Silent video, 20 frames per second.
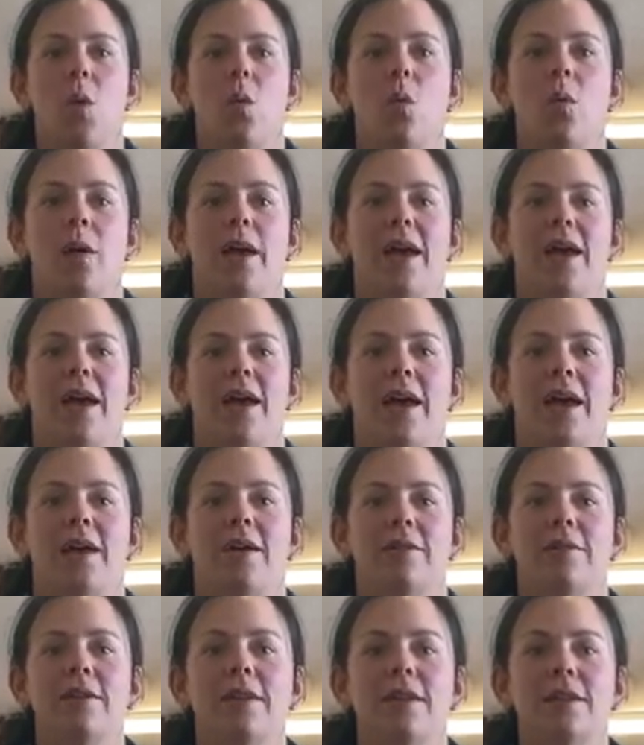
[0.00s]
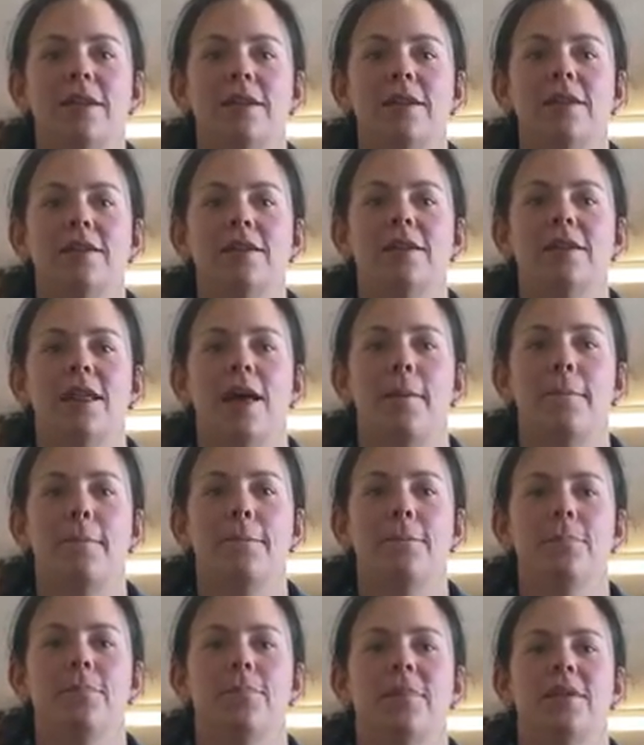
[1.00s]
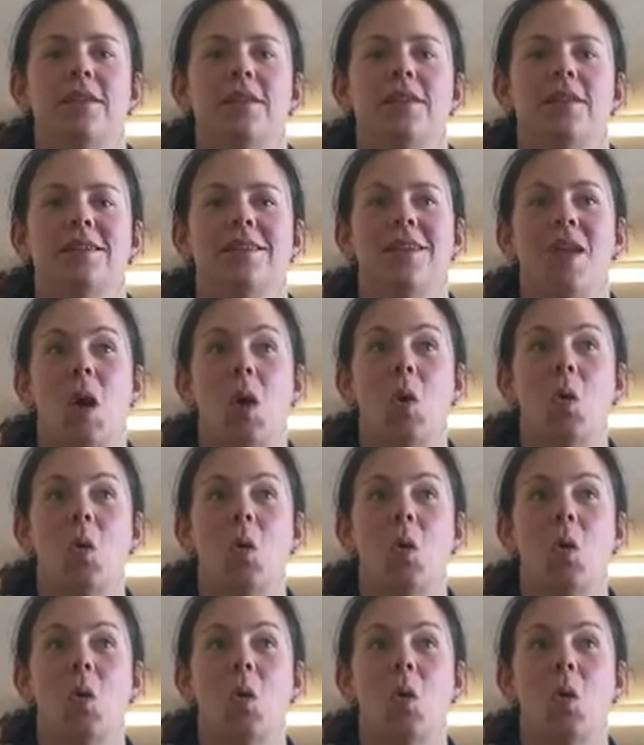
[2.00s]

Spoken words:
Where is Thumbkin?